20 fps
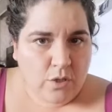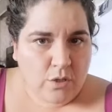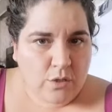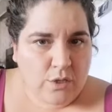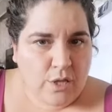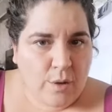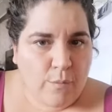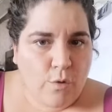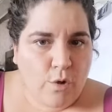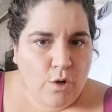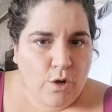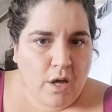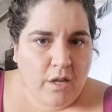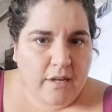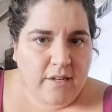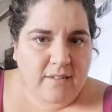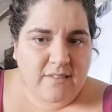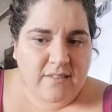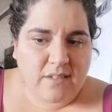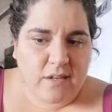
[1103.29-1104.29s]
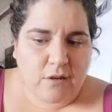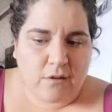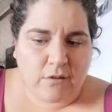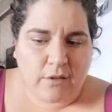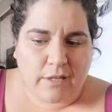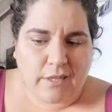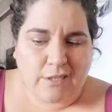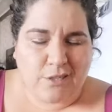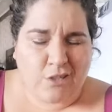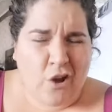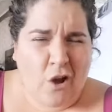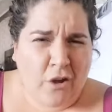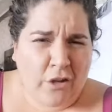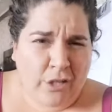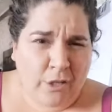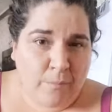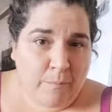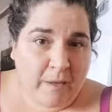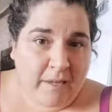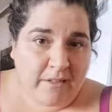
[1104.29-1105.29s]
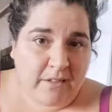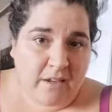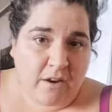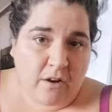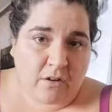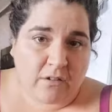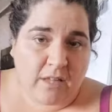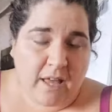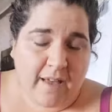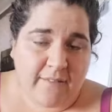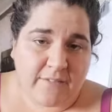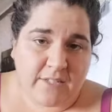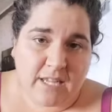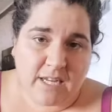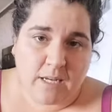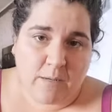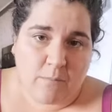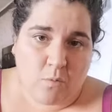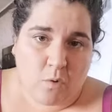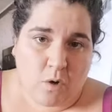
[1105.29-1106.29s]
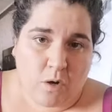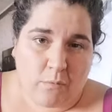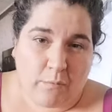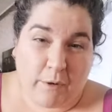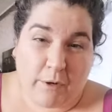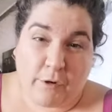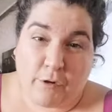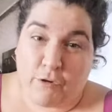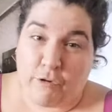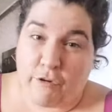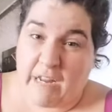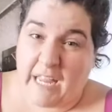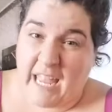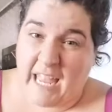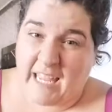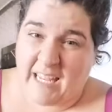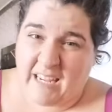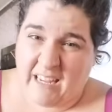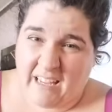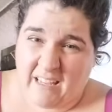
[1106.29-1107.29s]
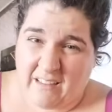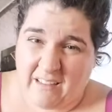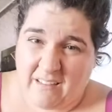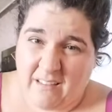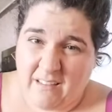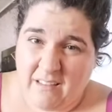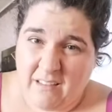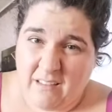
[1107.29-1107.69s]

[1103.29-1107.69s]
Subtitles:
then we're not necessarily documenting our lives anymore. We're creating